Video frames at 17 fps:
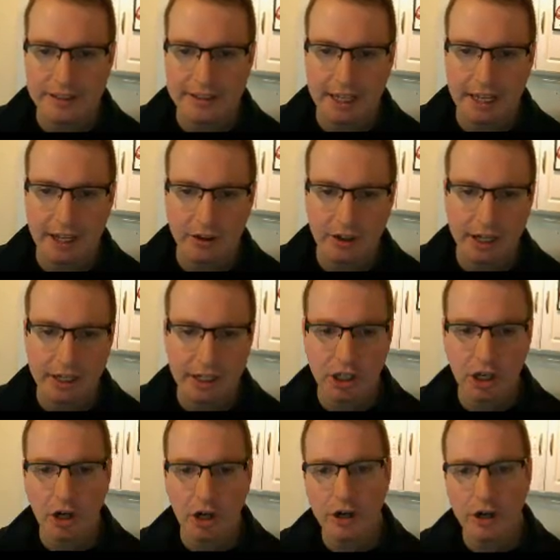style kind of
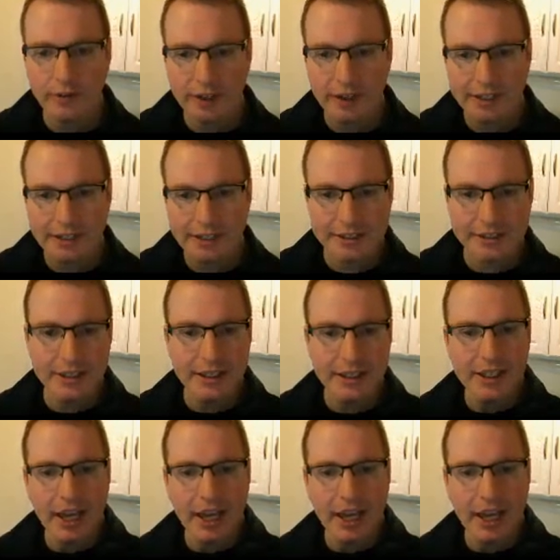carvings